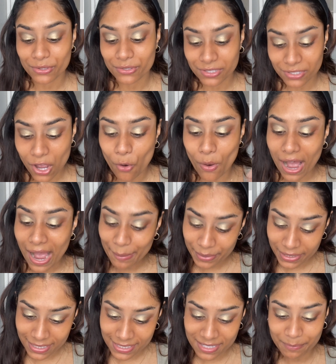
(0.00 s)
So I'm
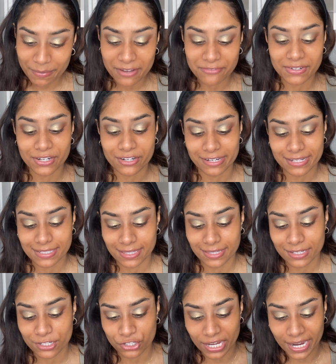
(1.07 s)
gonna dip my finger into
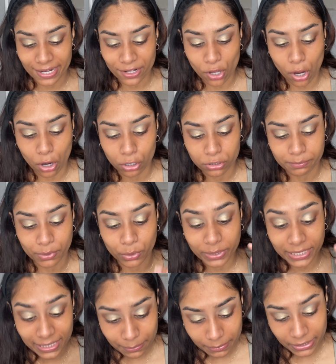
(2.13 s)
this shade called
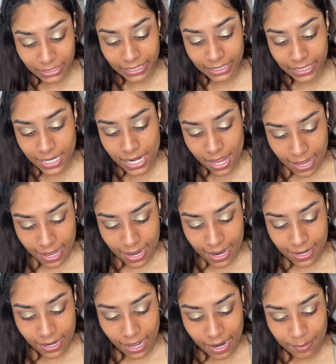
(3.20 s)
Bohemian,
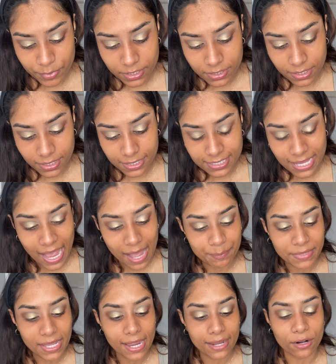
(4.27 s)
and I'm just gonna tap
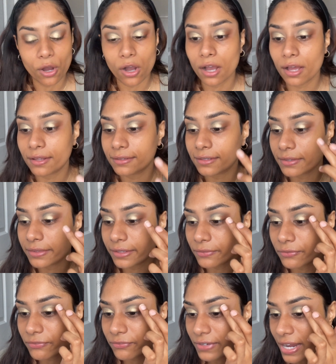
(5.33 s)
that on the
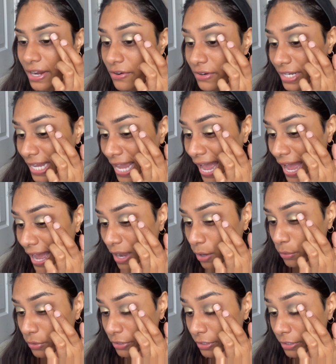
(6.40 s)
very
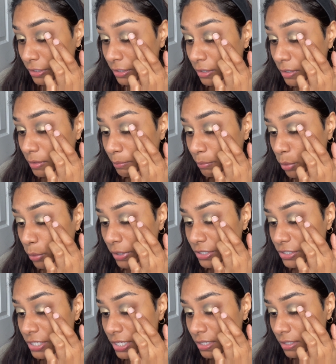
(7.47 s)
outer
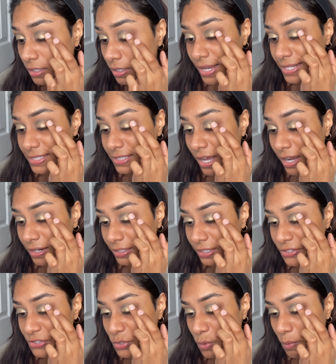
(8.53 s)
portion. It's not gonna
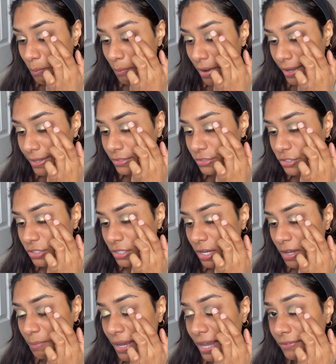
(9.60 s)
do much,
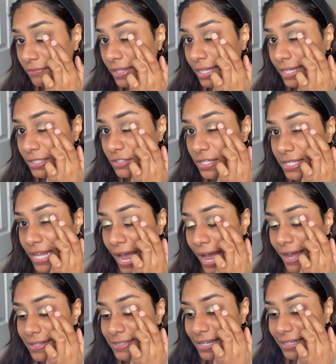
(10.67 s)
but I feel like it just
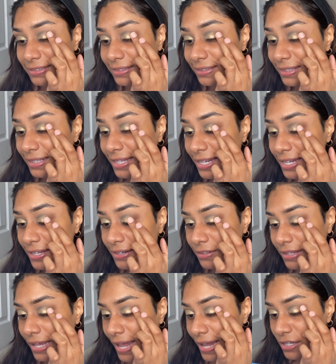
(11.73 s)
adds a little
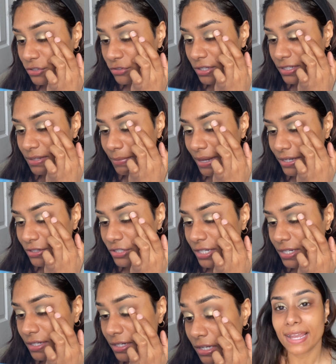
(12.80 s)
extra
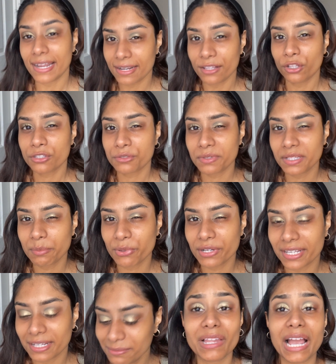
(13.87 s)
dimension and it looks really
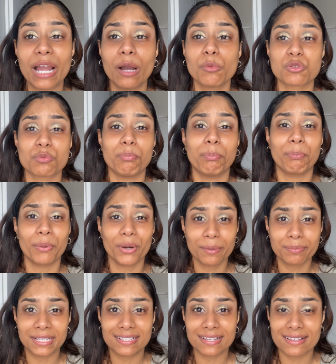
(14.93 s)
pretty. I almost
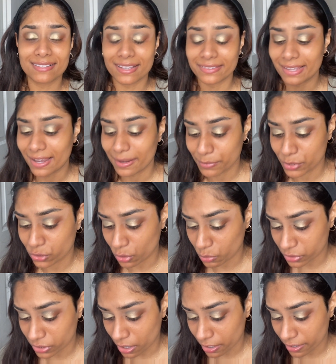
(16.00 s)
burped as I said that. I'm so
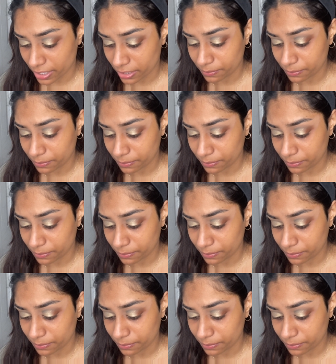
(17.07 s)
sorry.